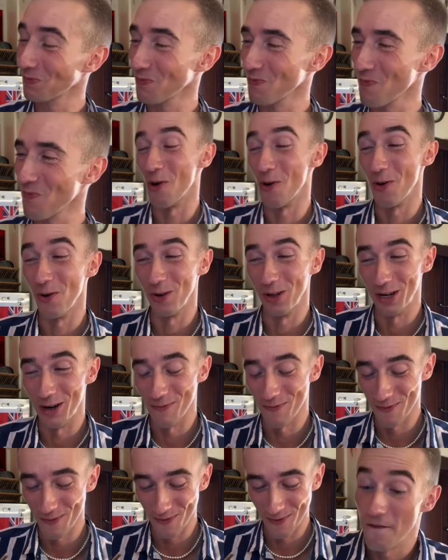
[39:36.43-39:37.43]

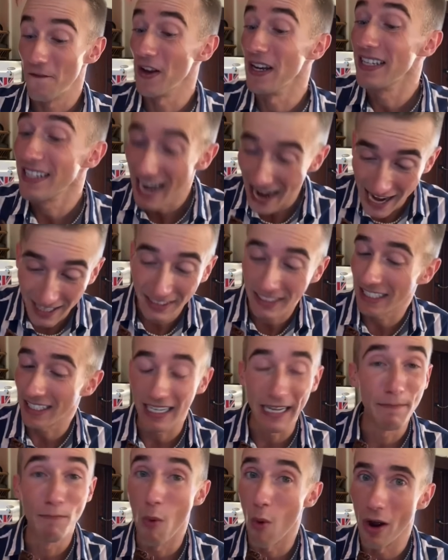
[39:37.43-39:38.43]
Holy fuck.
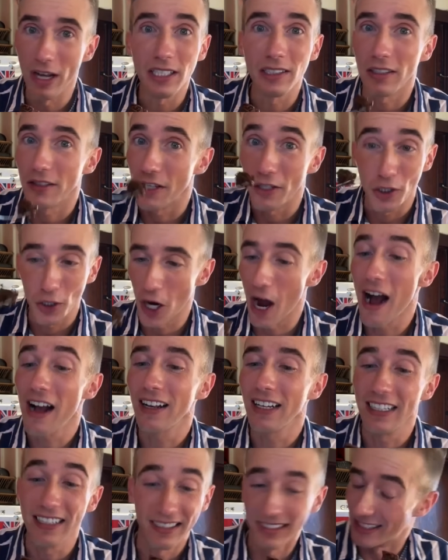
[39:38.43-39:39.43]
Fantastically moist. The
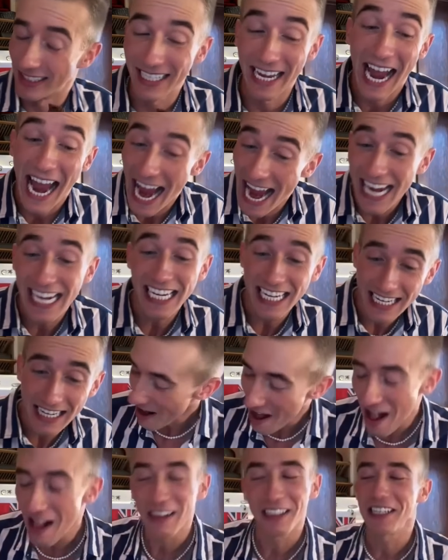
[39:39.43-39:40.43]
chocolate is tangy.
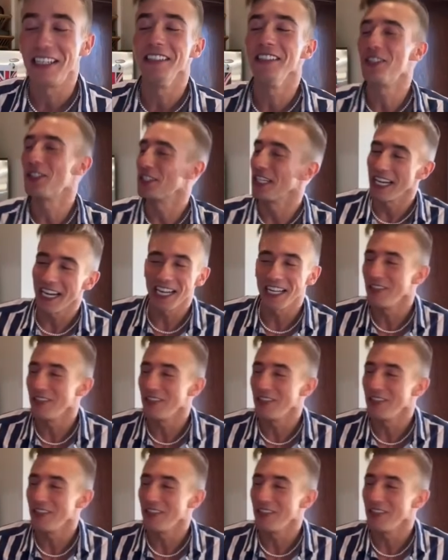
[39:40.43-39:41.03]
I'll concede